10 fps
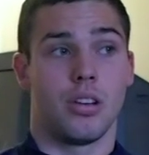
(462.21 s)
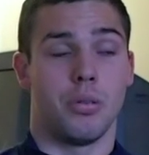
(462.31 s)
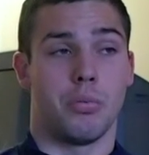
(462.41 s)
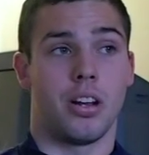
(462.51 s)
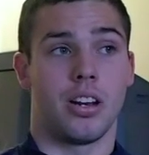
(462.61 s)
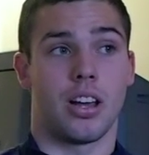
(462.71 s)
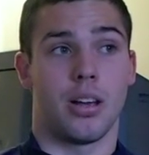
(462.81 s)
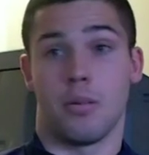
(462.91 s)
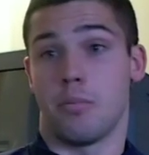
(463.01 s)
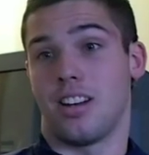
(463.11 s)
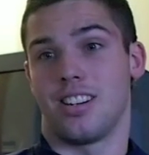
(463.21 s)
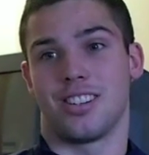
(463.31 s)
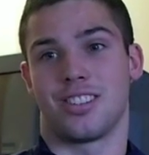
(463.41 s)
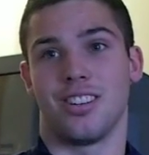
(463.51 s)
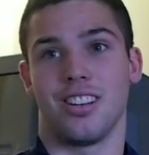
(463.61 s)
We played a game. I managed
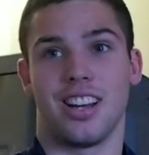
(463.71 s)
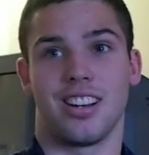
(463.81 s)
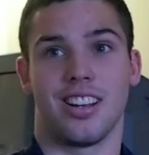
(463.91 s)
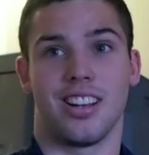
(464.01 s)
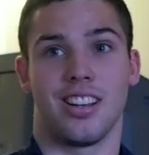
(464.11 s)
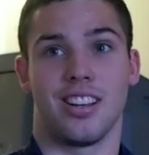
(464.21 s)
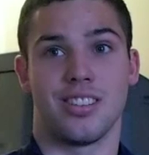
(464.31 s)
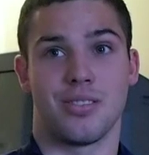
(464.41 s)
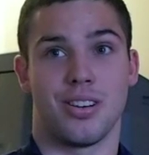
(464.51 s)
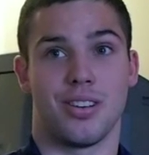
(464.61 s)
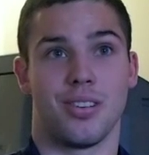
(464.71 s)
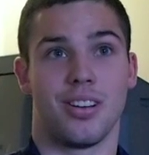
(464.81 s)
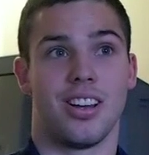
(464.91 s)
to score that day as well.